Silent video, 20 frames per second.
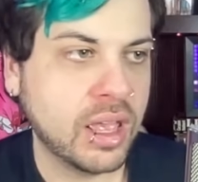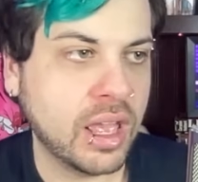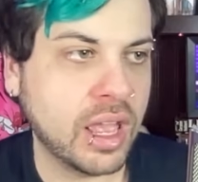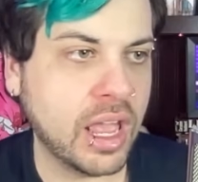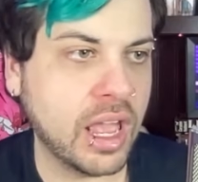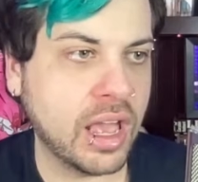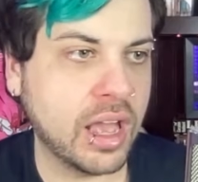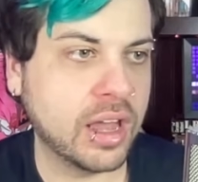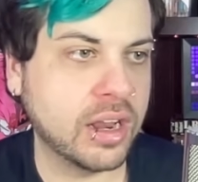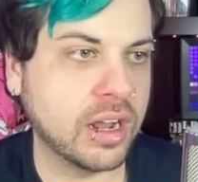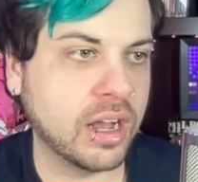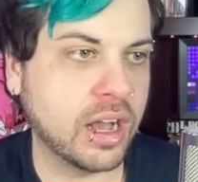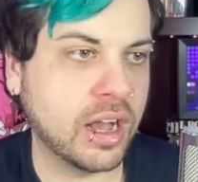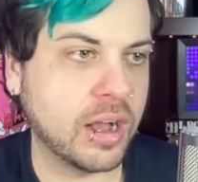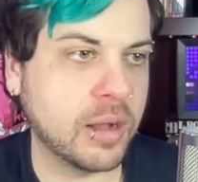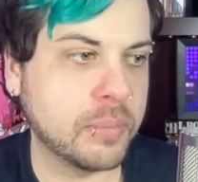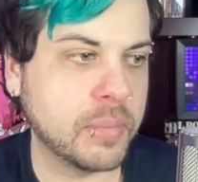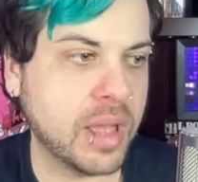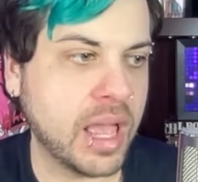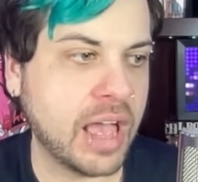And
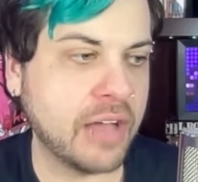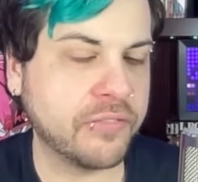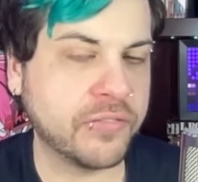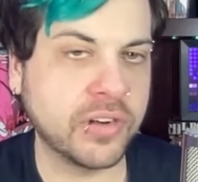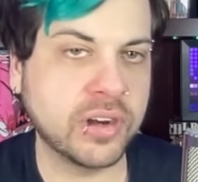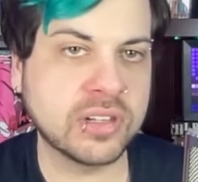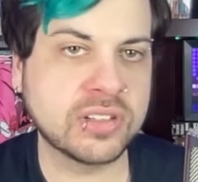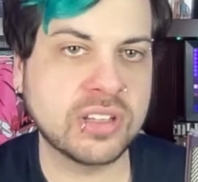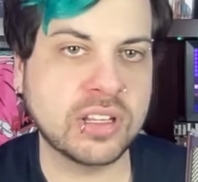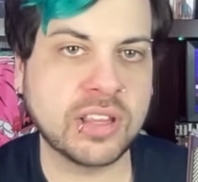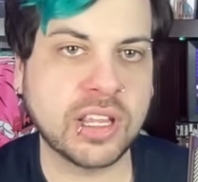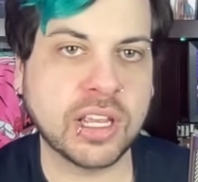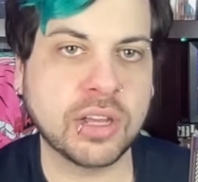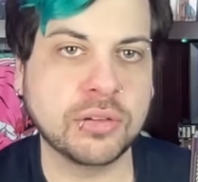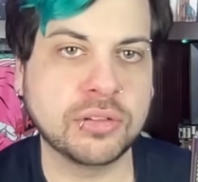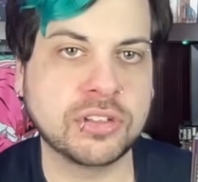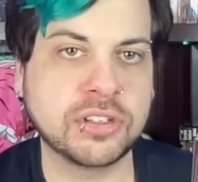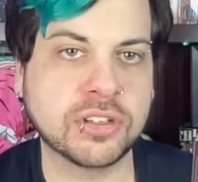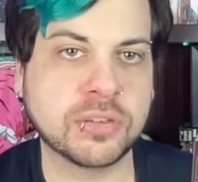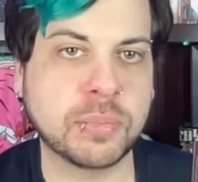at first, I think it
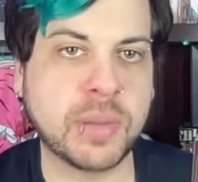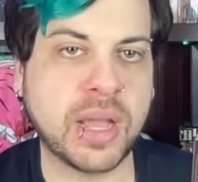was just